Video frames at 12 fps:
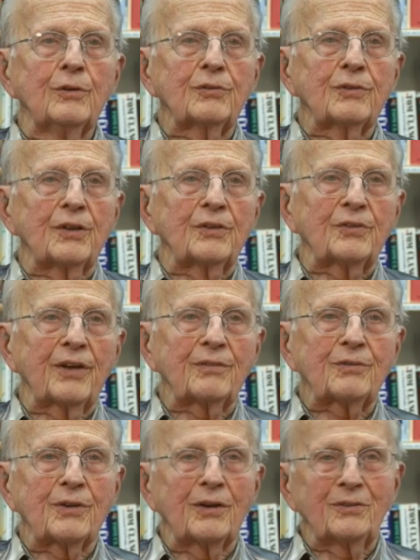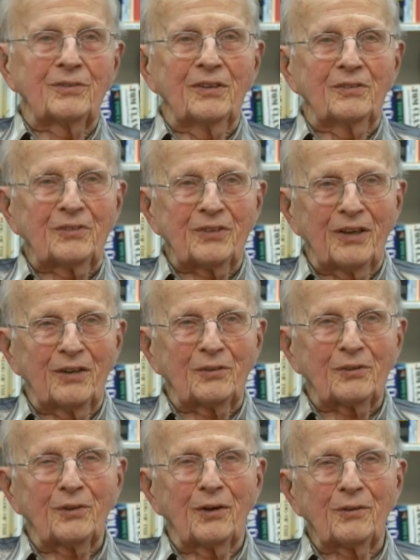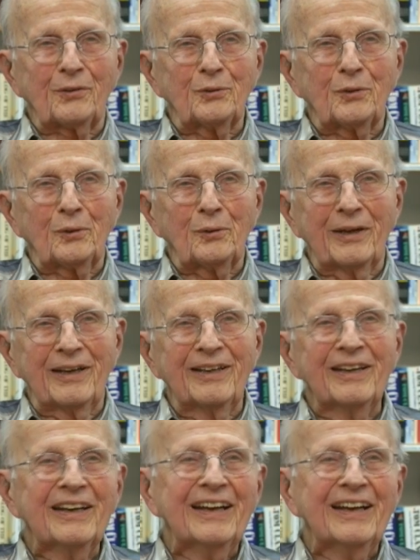useless after I was discharged, so I threw it away.